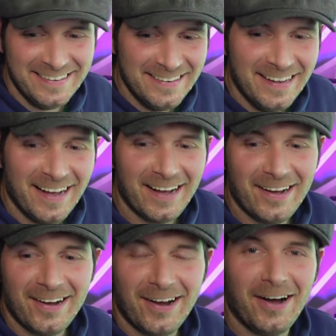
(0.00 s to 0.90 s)

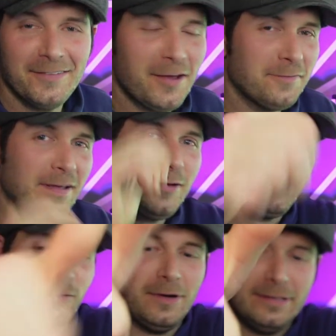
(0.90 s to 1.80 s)
Oh, no, thank you,
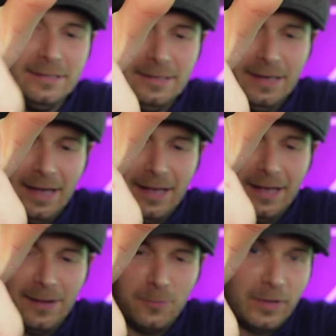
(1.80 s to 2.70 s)
everyone.
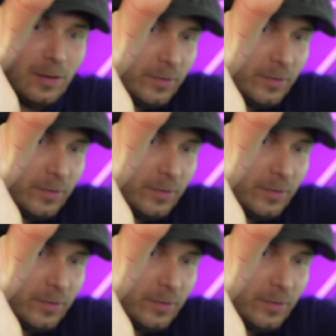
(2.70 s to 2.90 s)
Yeah, we need to